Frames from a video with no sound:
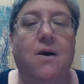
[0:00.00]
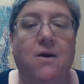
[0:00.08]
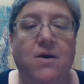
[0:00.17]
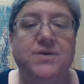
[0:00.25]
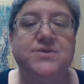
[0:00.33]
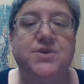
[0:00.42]

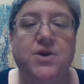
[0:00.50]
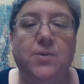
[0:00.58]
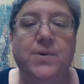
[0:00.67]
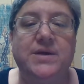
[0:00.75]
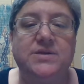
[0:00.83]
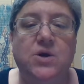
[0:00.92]
aren't
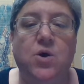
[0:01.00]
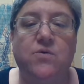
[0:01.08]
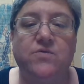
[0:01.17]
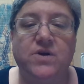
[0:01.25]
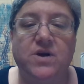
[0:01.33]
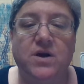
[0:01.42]
going to
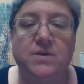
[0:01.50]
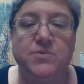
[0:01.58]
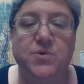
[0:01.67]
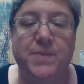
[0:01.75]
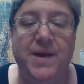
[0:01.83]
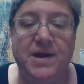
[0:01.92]
overcome
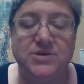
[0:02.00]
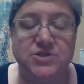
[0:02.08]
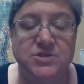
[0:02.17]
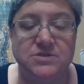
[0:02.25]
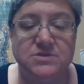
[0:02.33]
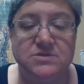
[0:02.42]
your
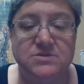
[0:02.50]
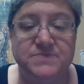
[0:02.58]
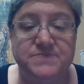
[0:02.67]
passions.